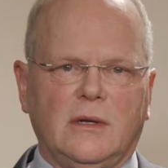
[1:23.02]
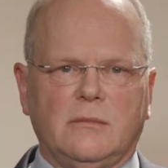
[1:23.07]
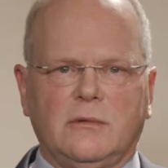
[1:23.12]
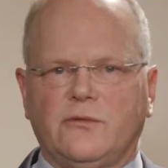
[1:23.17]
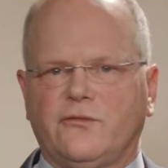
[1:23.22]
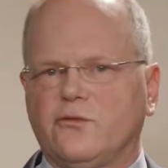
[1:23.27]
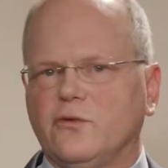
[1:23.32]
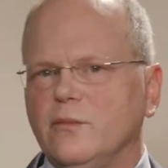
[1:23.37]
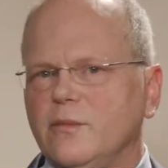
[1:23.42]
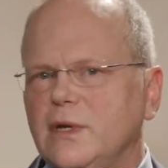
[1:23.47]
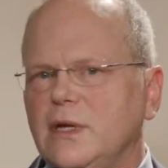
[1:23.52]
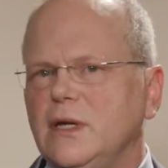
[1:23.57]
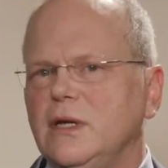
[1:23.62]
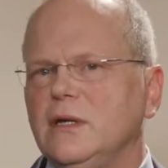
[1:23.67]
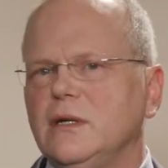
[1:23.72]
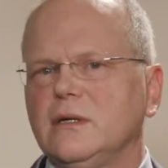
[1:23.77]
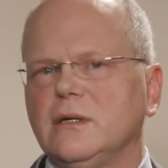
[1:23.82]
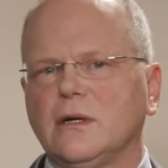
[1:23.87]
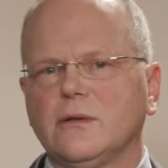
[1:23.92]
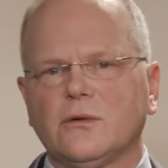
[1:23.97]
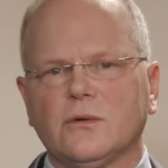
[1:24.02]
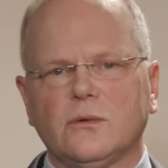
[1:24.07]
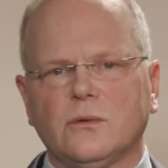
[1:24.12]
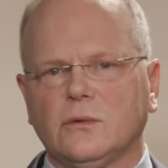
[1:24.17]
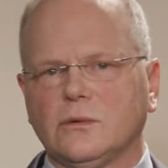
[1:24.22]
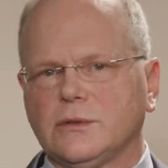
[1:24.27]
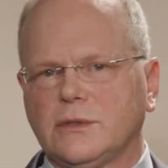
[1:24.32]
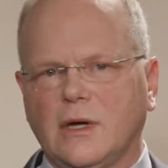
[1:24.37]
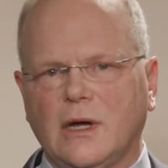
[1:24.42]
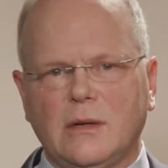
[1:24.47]
But for me and other
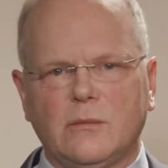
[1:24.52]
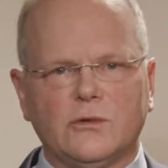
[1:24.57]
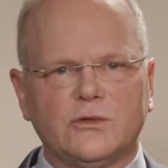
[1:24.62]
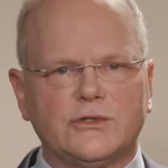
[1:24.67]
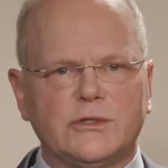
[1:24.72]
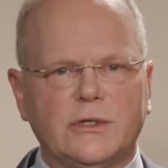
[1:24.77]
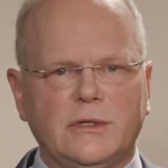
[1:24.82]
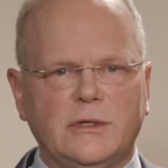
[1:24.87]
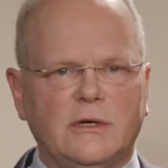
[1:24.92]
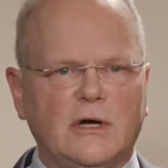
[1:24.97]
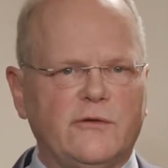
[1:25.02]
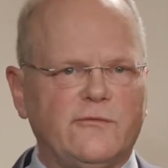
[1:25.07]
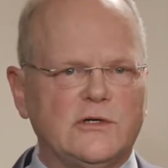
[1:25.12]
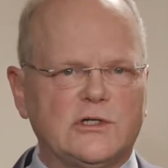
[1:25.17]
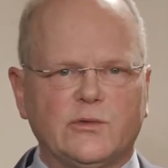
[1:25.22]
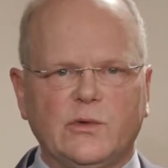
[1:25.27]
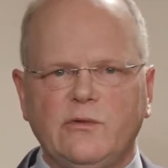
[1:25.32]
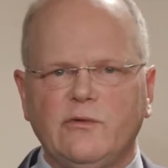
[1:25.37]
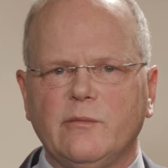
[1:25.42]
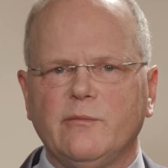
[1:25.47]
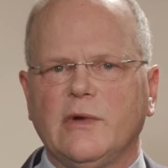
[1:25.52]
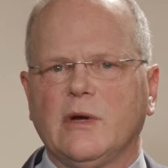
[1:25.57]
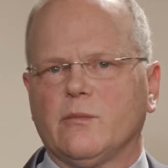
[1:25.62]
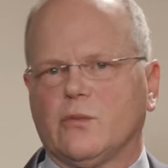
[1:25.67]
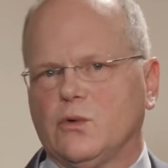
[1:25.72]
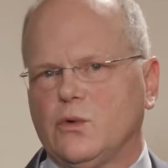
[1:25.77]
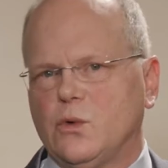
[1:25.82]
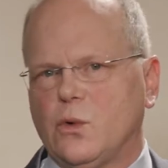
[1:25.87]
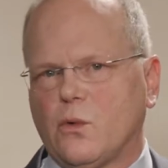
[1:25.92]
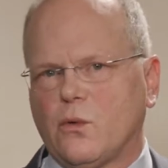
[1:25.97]
old-timers in the office, we
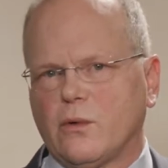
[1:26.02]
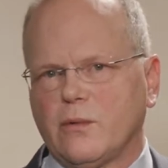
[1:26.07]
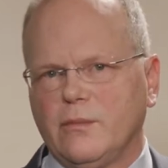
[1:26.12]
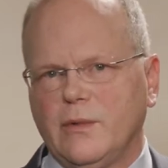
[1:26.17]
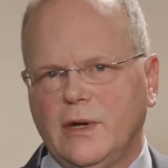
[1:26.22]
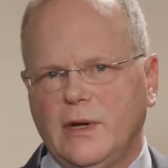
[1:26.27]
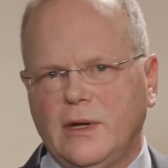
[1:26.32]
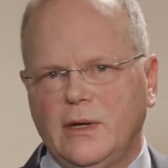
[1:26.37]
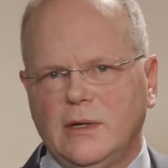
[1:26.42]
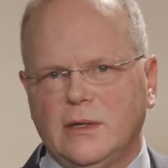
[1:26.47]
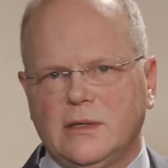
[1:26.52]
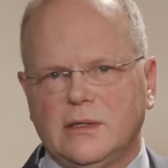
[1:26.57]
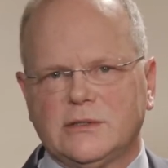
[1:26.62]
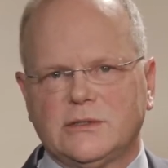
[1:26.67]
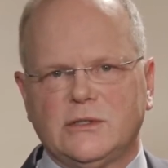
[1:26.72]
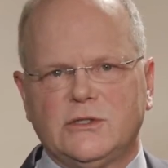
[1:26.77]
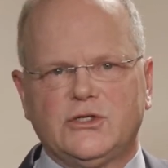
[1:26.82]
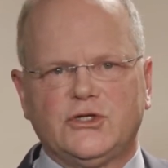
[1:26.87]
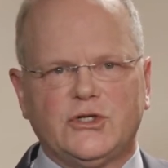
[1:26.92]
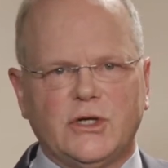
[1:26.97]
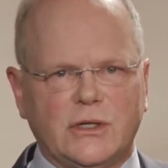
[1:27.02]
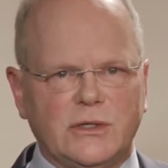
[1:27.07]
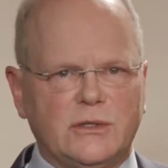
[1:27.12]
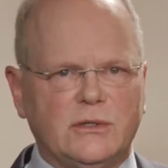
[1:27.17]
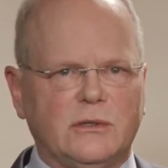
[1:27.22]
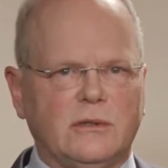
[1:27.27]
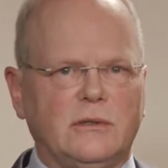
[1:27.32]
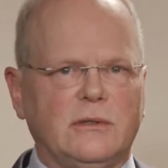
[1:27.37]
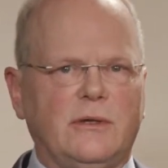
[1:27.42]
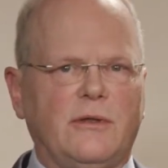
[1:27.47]
remember Norm as a
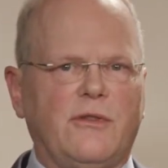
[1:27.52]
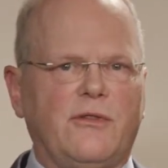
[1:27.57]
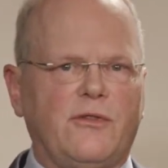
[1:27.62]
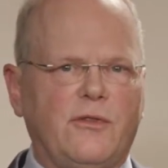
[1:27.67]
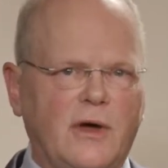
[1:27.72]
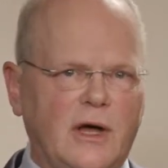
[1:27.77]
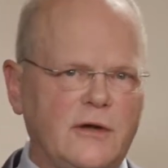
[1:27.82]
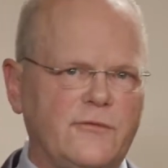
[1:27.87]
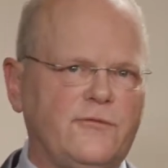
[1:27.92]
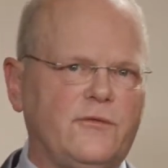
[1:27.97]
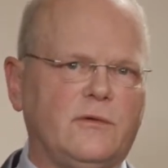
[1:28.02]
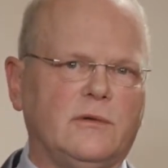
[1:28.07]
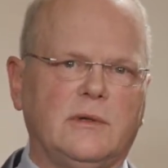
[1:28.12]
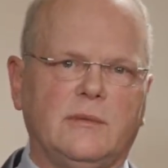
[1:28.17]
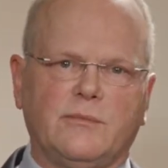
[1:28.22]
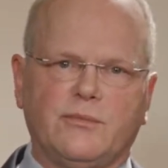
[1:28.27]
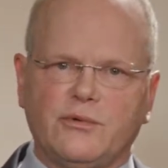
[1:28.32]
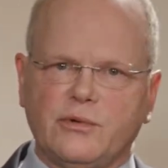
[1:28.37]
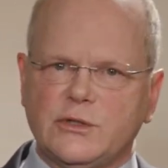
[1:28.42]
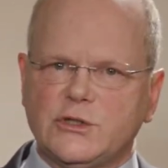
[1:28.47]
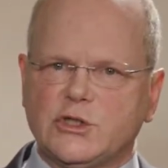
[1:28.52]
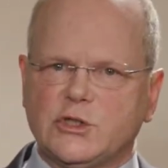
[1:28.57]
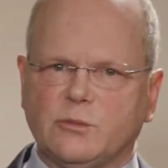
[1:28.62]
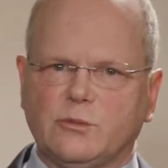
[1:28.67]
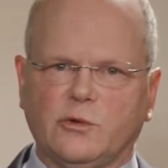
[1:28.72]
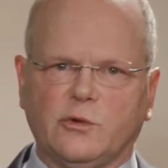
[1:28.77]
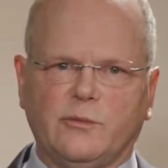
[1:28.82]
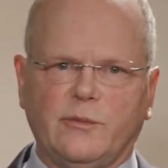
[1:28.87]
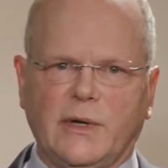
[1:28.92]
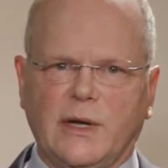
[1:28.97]
gentle and thoughtful and
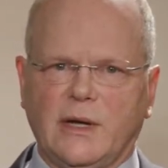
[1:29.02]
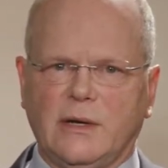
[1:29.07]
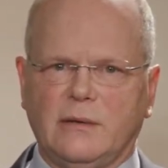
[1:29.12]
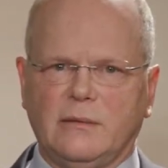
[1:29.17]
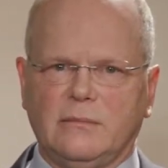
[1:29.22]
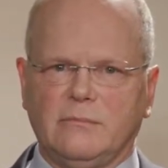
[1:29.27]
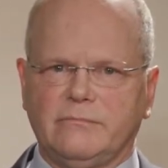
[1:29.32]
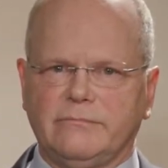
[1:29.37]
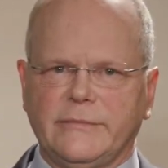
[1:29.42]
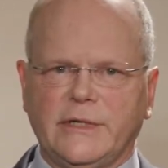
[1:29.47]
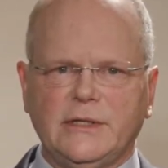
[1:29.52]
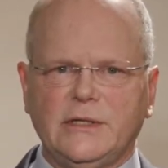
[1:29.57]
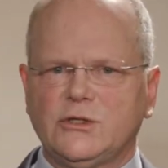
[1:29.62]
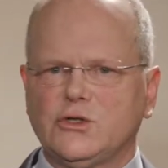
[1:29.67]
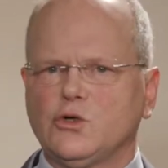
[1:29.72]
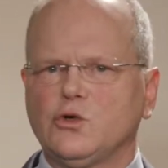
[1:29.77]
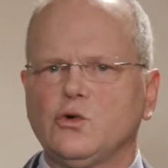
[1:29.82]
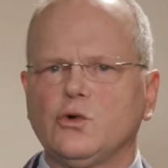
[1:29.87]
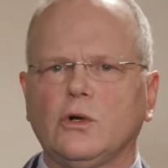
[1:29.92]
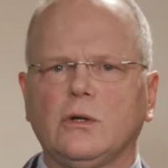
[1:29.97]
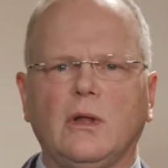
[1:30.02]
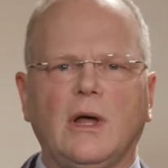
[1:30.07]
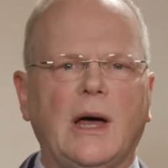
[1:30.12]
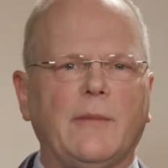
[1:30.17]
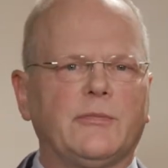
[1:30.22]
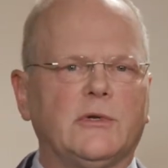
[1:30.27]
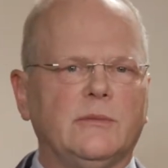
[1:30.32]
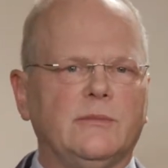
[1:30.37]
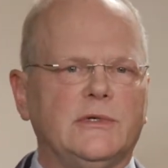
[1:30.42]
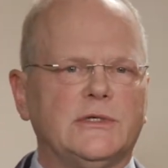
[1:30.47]
principled man, an eternal
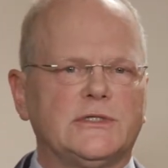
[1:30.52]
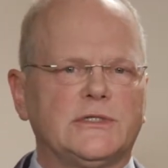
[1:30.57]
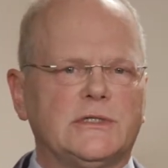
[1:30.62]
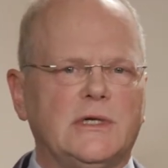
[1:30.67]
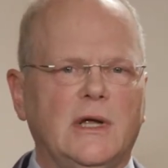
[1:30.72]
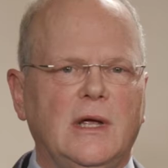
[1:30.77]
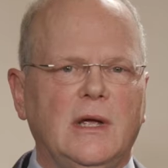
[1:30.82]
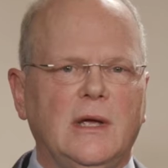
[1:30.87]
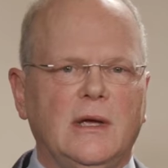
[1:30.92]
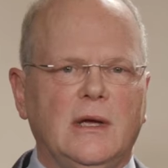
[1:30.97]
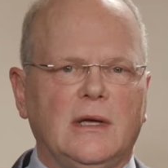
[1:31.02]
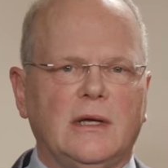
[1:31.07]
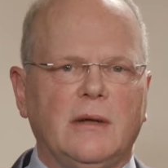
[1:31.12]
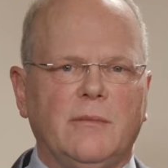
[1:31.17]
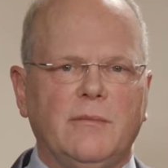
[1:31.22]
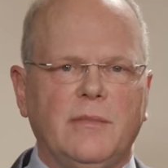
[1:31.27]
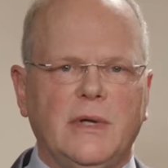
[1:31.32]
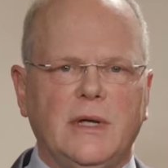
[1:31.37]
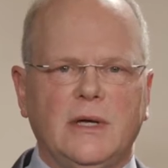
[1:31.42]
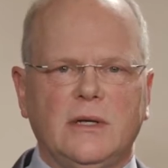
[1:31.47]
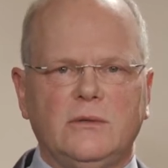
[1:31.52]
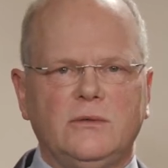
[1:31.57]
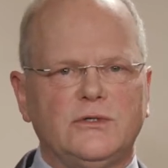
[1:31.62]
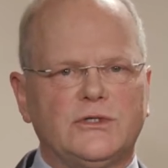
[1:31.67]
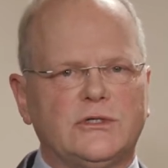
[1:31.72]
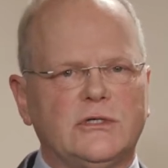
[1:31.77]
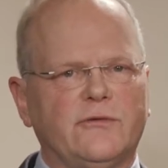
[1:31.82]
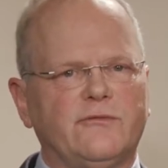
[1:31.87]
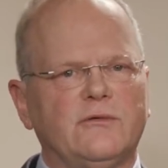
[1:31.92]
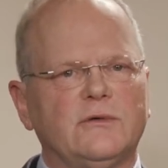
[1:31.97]
optimist, and a man who
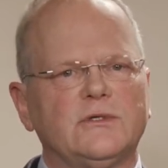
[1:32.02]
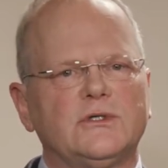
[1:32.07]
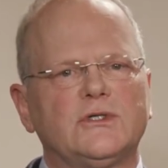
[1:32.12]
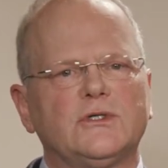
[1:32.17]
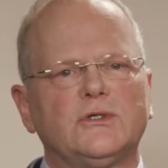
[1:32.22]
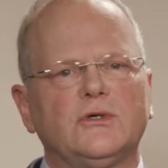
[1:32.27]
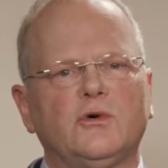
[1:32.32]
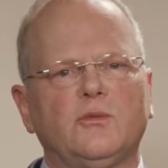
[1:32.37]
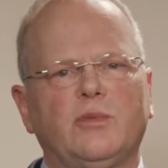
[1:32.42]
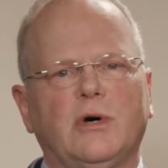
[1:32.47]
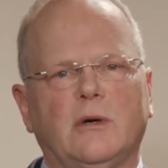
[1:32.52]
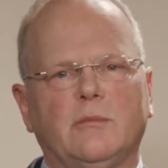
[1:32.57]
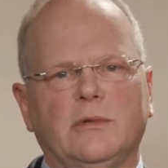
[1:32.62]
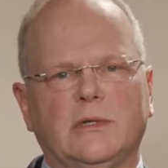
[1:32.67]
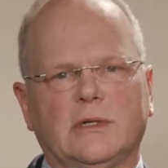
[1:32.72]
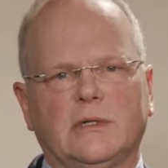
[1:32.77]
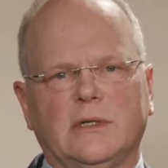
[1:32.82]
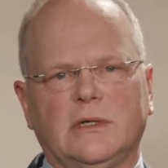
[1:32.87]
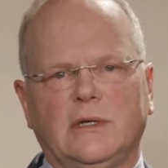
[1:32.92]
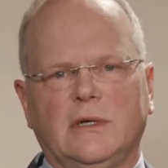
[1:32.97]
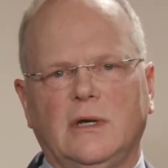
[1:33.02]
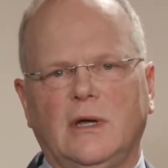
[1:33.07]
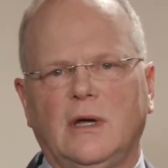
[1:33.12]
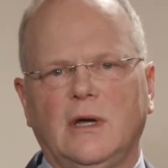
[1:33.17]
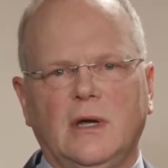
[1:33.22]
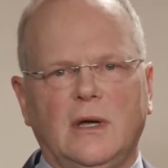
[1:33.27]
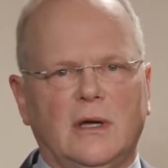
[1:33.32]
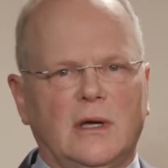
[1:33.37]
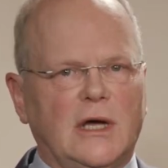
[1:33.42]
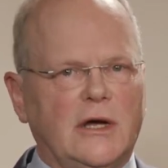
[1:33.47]
suffered so publicly
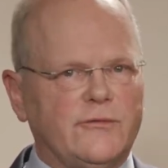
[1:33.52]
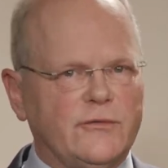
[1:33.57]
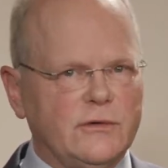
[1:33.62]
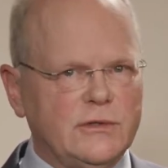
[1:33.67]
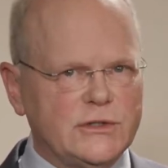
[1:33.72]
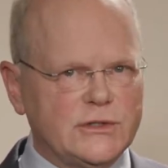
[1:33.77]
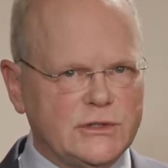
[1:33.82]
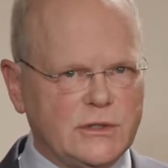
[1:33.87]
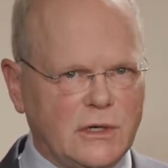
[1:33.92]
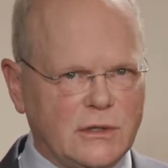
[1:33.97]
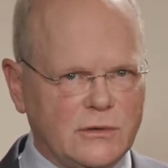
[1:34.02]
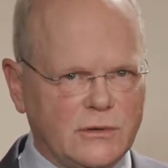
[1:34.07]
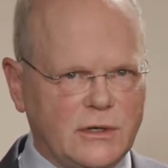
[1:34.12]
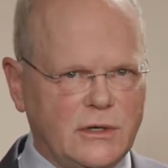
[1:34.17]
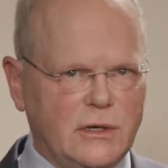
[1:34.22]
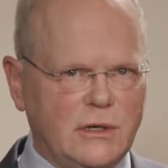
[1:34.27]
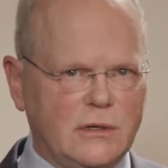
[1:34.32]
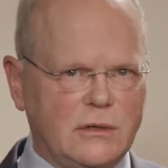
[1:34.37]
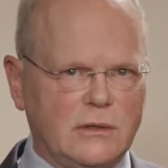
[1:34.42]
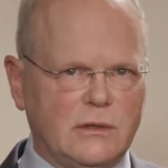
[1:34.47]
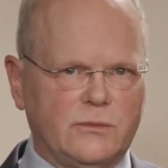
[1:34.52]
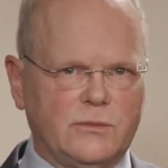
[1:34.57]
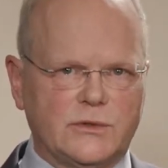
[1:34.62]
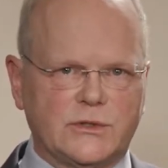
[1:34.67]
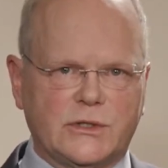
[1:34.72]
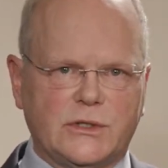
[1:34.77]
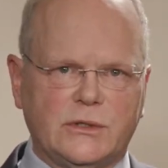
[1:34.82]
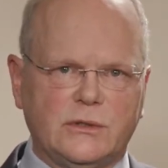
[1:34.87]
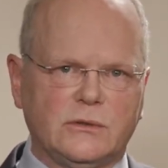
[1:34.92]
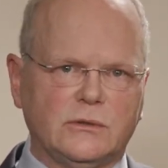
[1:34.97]
after his daughter Karen
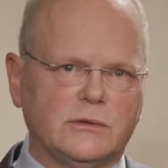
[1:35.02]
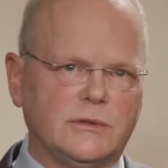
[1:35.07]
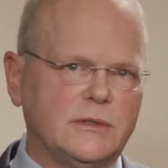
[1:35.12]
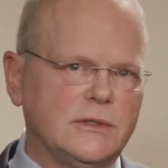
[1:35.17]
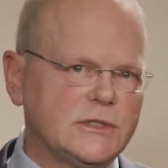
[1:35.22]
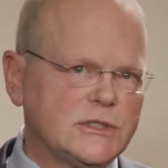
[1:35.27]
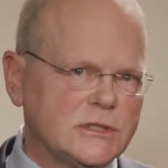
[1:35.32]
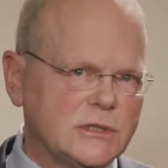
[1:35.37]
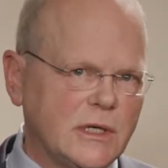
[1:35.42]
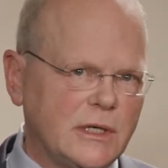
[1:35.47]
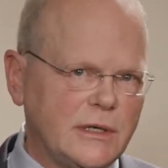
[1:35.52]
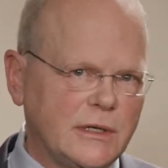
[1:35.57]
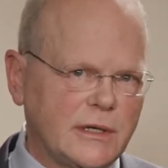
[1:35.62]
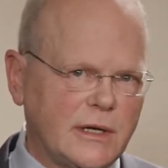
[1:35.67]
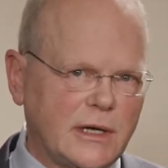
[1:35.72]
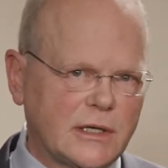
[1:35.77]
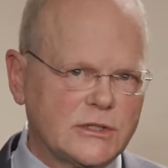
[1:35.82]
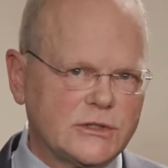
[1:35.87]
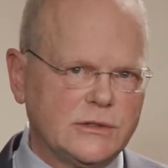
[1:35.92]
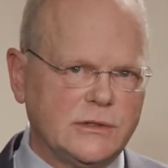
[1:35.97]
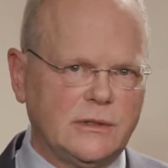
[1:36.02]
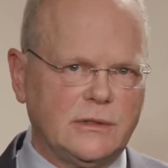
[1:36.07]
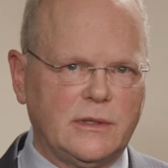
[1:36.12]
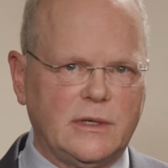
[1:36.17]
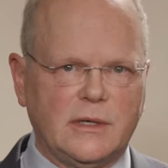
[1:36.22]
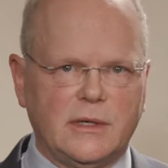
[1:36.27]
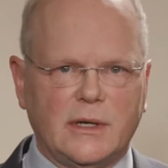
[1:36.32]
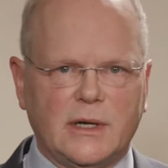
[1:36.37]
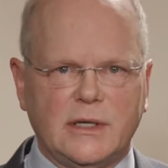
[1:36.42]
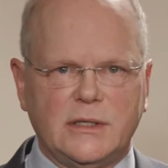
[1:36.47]
was killed in a sledding accident
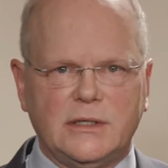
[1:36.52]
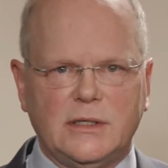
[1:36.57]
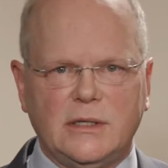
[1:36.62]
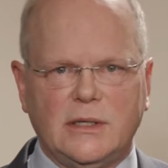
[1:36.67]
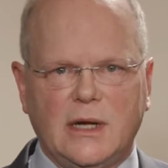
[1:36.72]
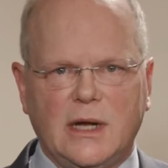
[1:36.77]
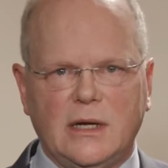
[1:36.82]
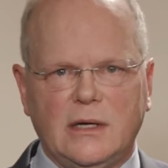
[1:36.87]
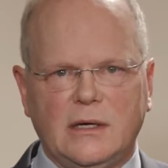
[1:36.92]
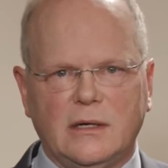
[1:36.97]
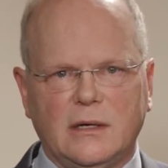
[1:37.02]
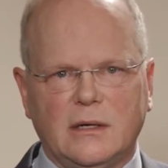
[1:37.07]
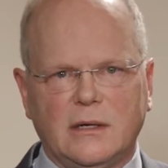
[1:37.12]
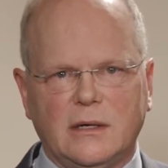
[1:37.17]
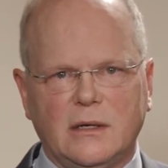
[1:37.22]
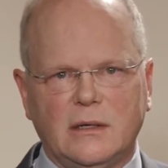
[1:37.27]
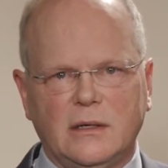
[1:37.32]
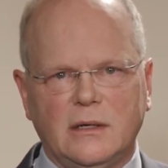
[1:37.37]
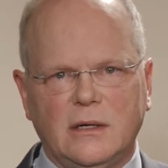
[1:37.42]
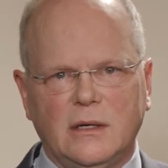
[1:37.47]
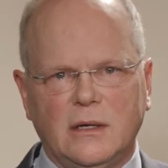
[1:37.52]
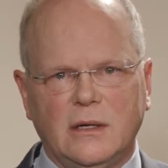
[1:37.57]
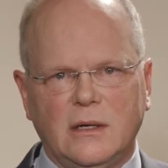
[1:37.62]
in 1989.